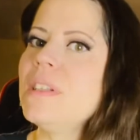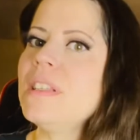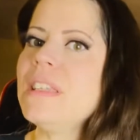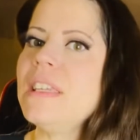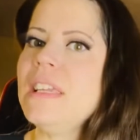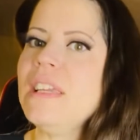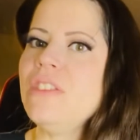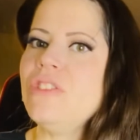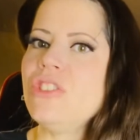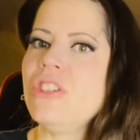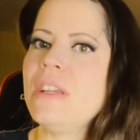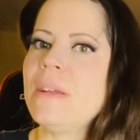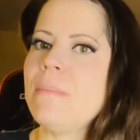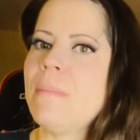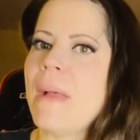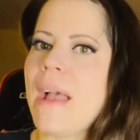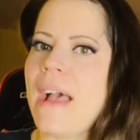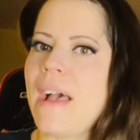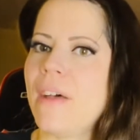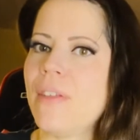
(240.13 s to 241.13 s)
teaching
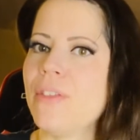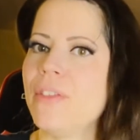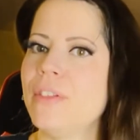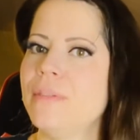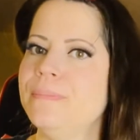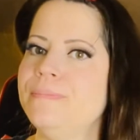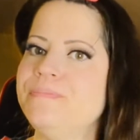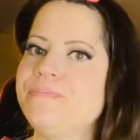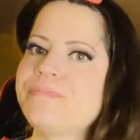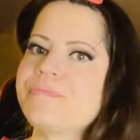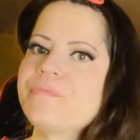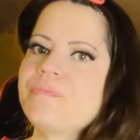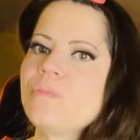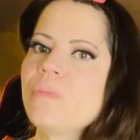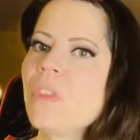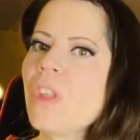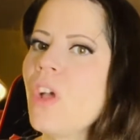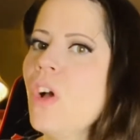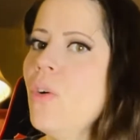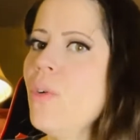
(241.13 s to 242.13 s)
math.
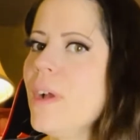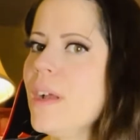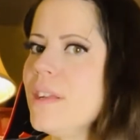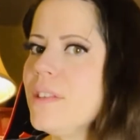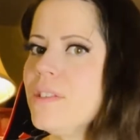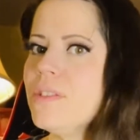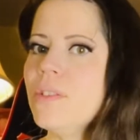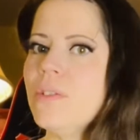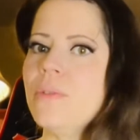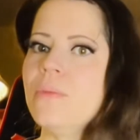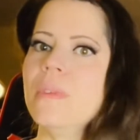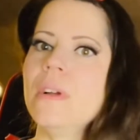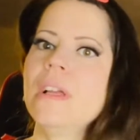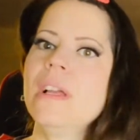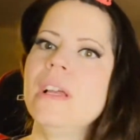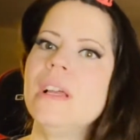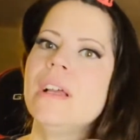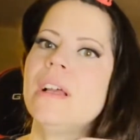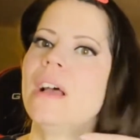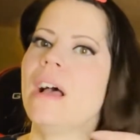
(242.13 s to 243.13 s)
Okay, so
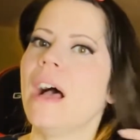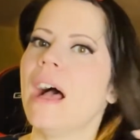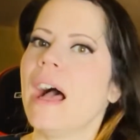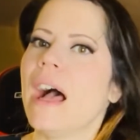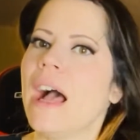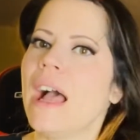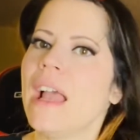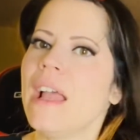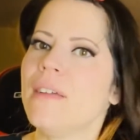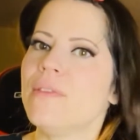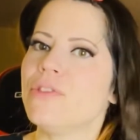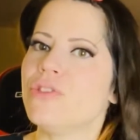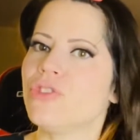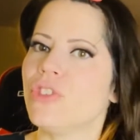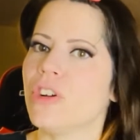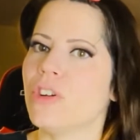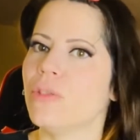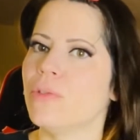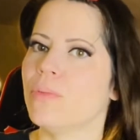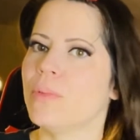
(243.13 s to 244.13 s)
I have
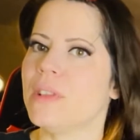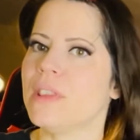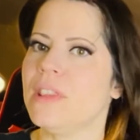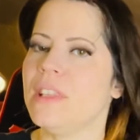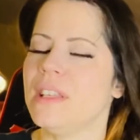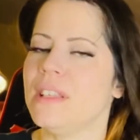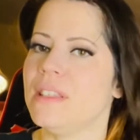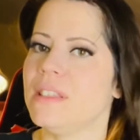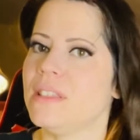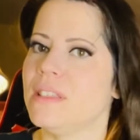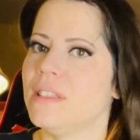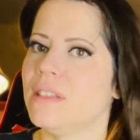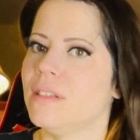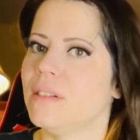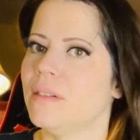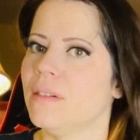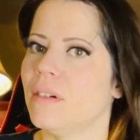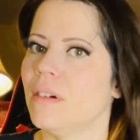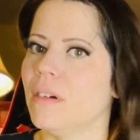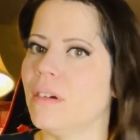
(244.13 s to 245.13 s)
struggled with this
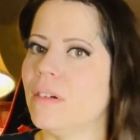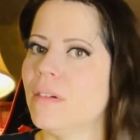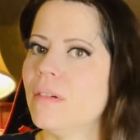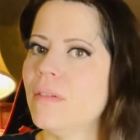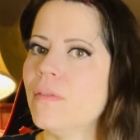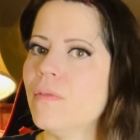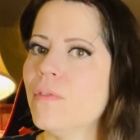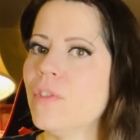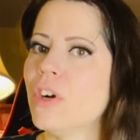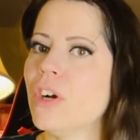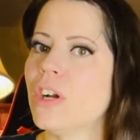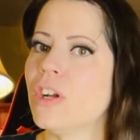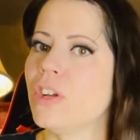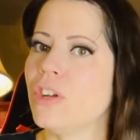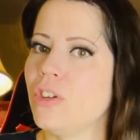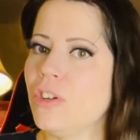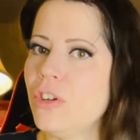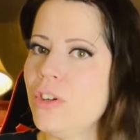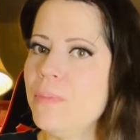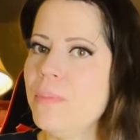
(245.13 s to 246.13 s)
for a
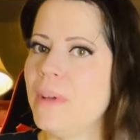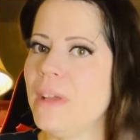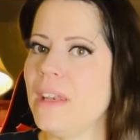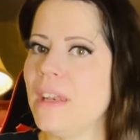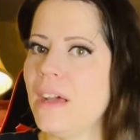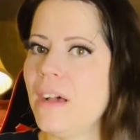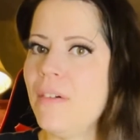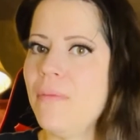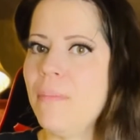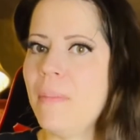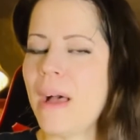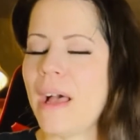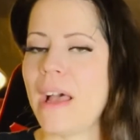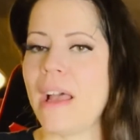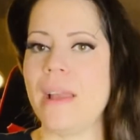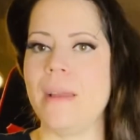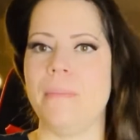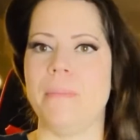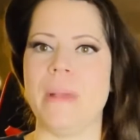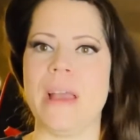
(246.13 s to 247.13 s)
good bit of
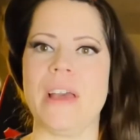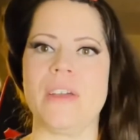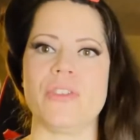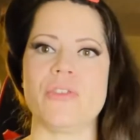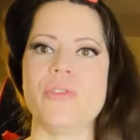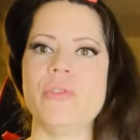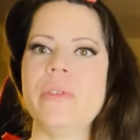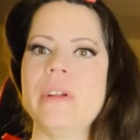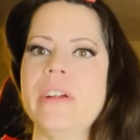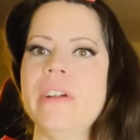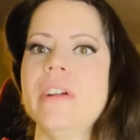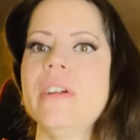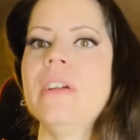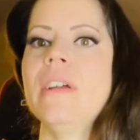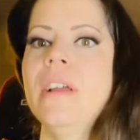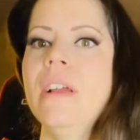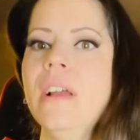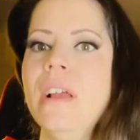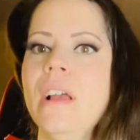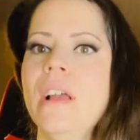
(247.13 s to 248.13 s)
my math career.
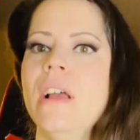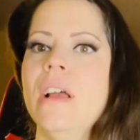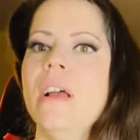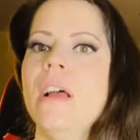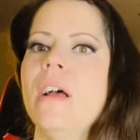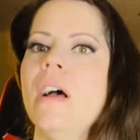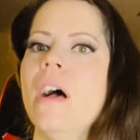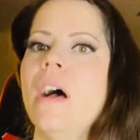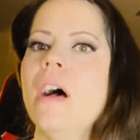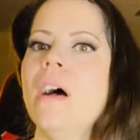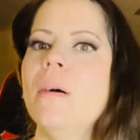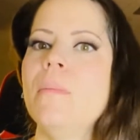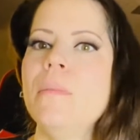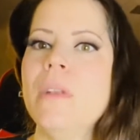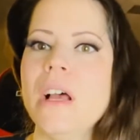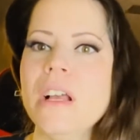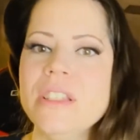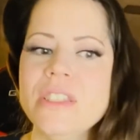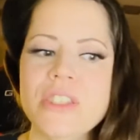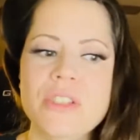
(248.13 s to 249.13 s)

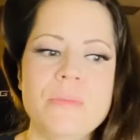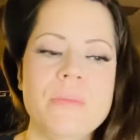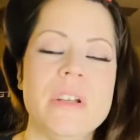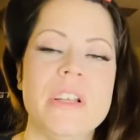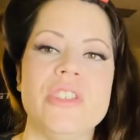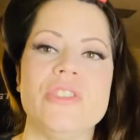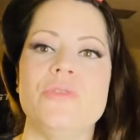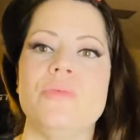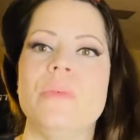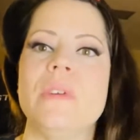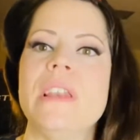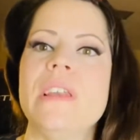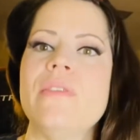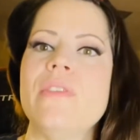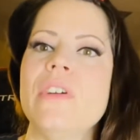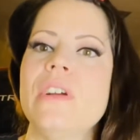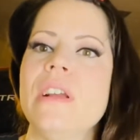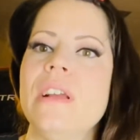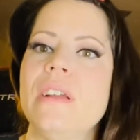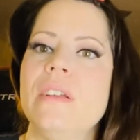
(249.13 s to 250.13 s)
Not so much
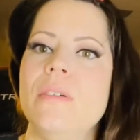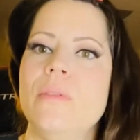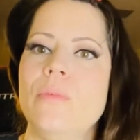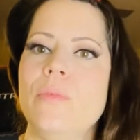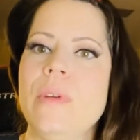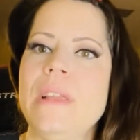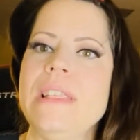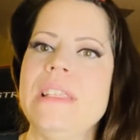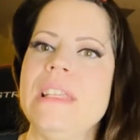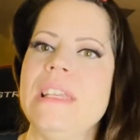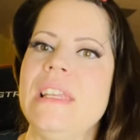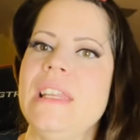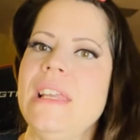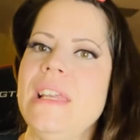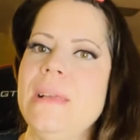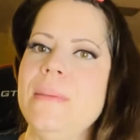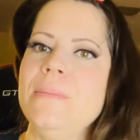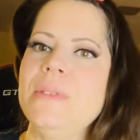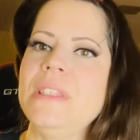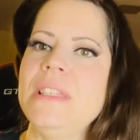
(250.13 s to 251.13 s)
whenever we did
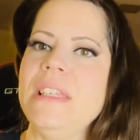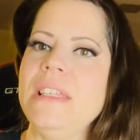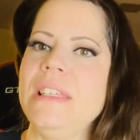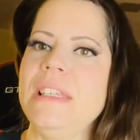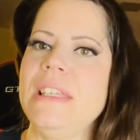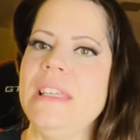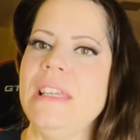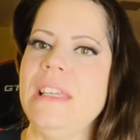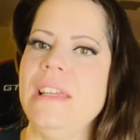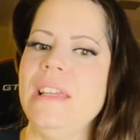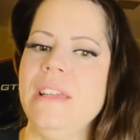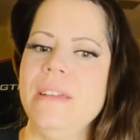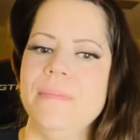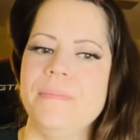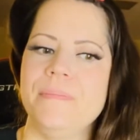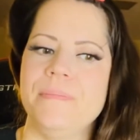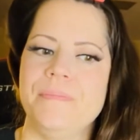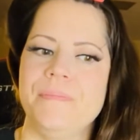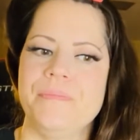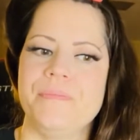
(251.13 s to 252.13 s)
MCT,
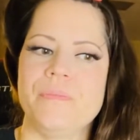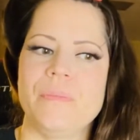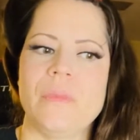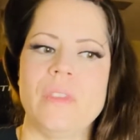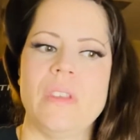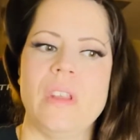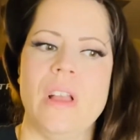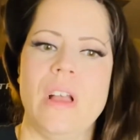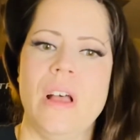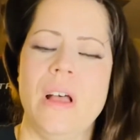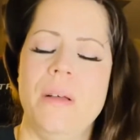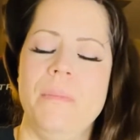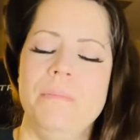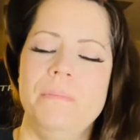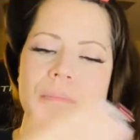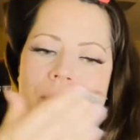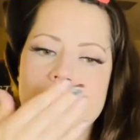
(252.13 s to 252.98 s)
the